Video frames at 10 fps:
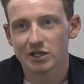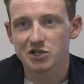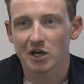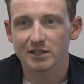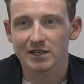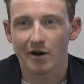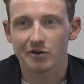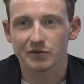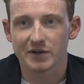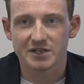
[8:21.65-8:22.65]
each other's
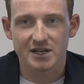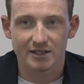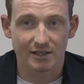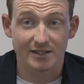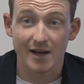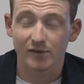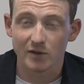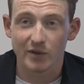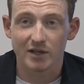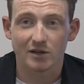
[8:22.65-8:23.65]
characteristics, and
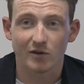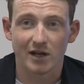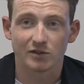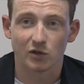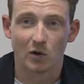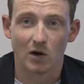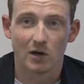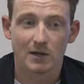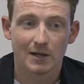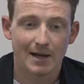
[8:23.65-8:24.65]
definitely within a Grand Tour.